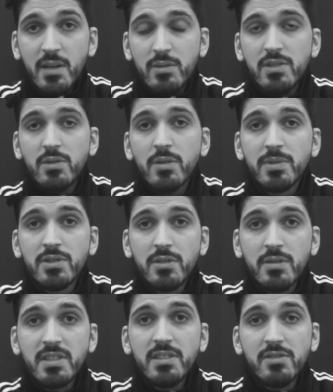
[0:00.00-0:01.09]
it's your
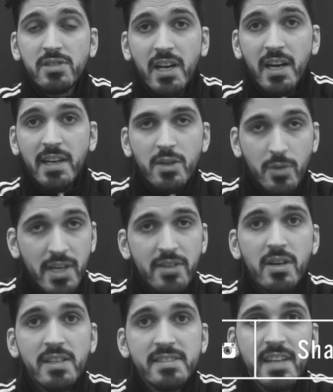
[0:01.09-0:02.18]
opportunity to shine. Create
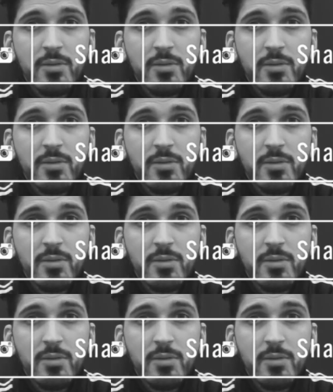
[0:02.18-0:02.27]
your list down